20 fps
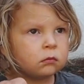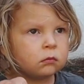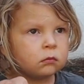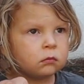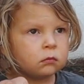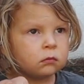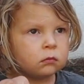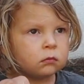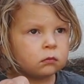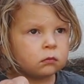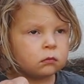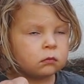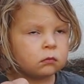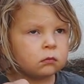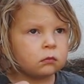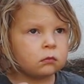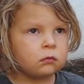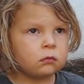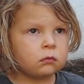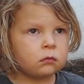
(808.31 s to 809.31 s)

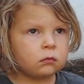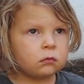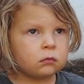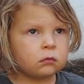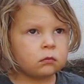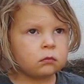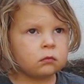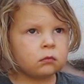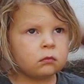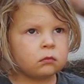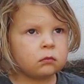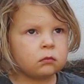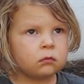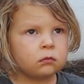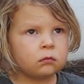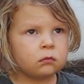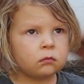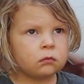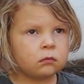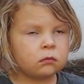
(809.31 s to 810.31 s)

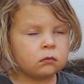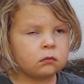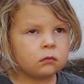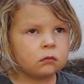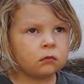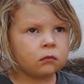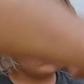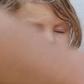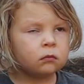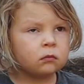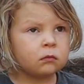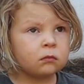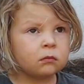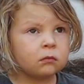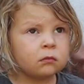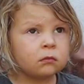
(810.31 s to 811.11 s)
No words are spoken by the person on screen.